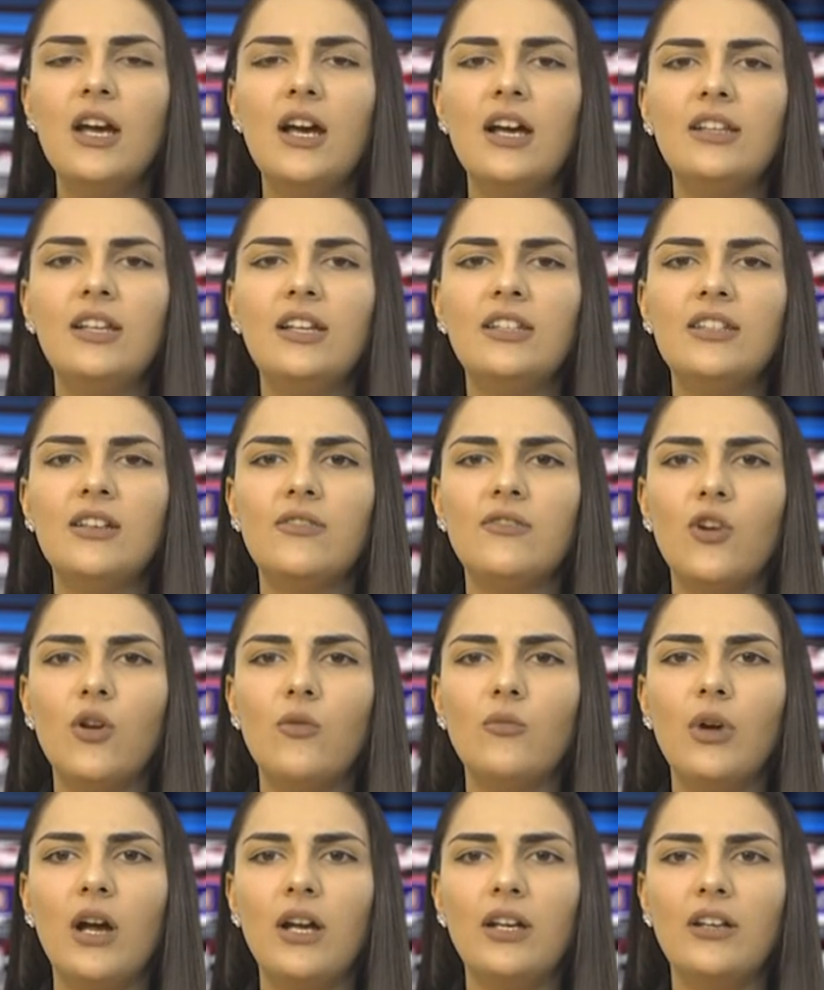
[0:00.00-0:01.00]
A letter
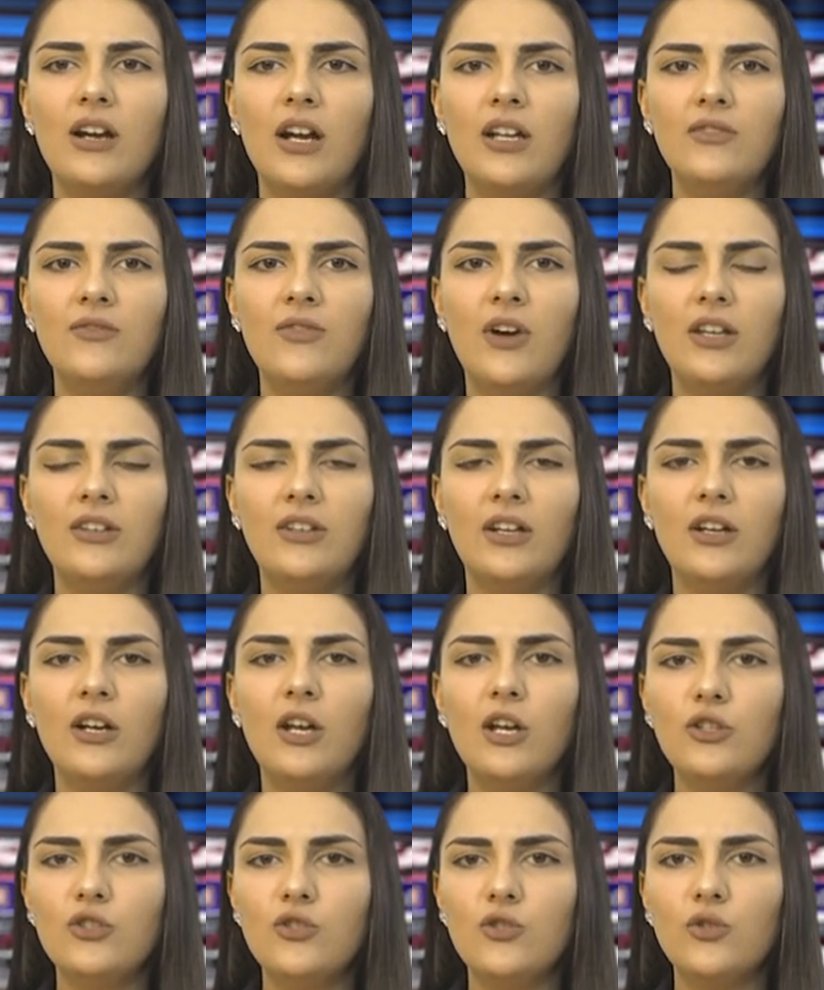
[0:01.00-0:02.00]
from my grandfather
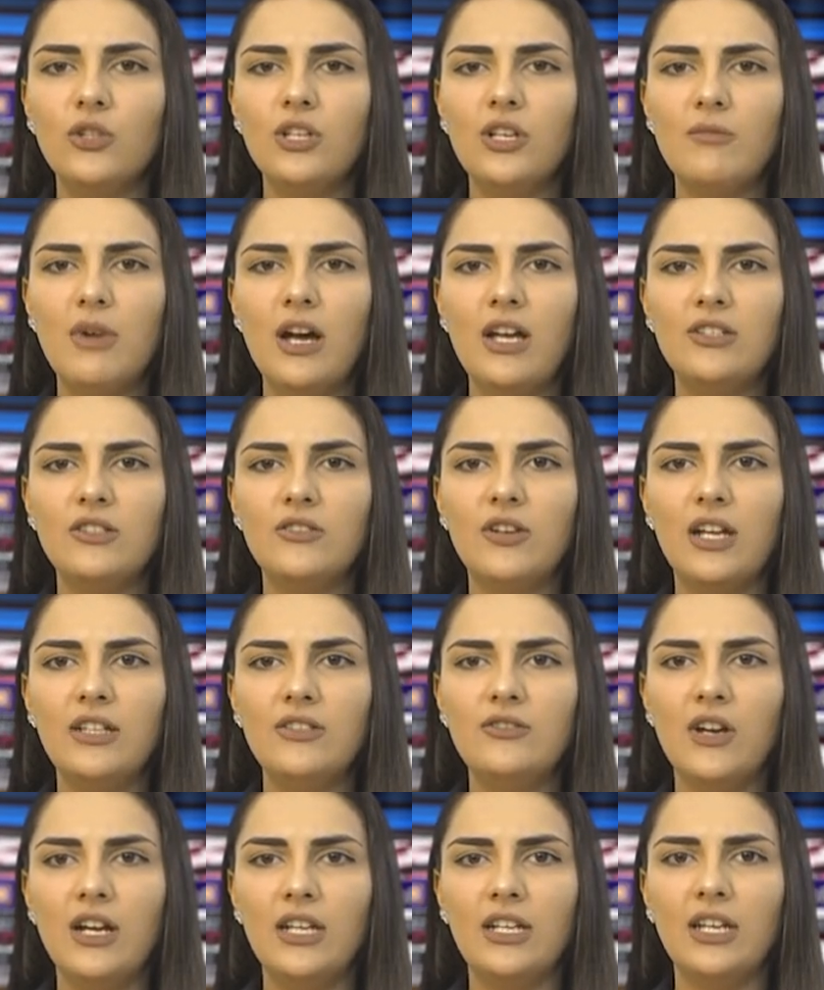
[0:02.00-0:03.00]
to Commander
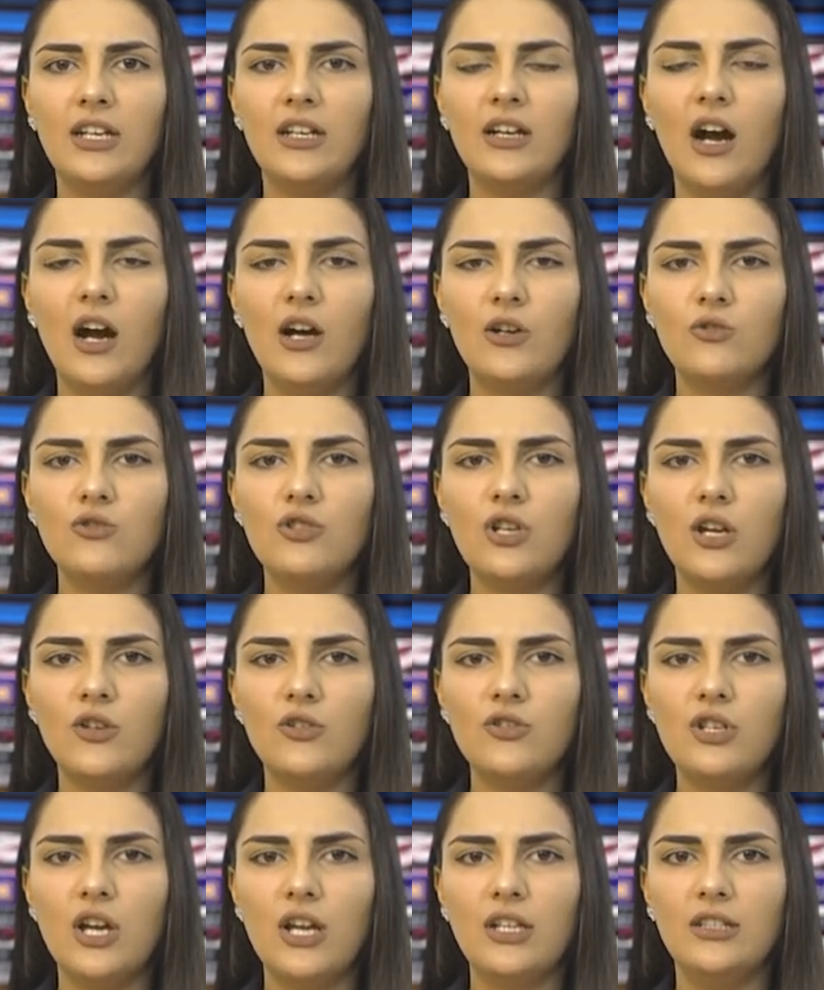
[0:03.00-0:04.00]
Andranik, Arush
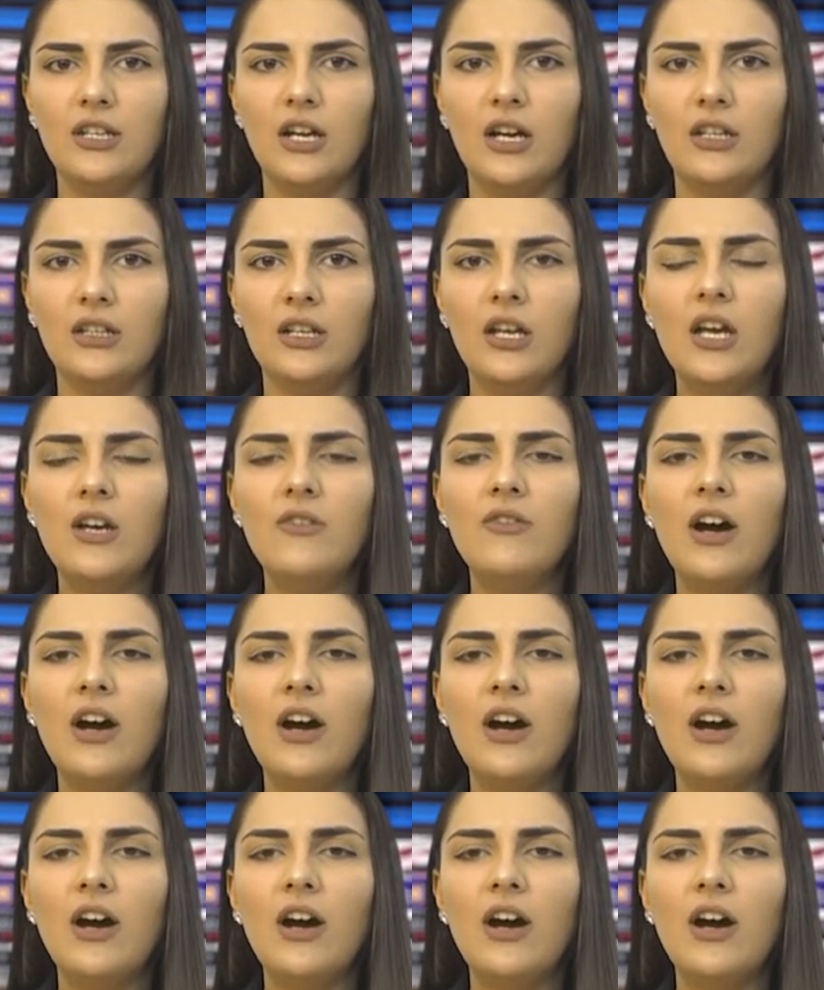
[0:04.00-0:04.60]
Arushanyan.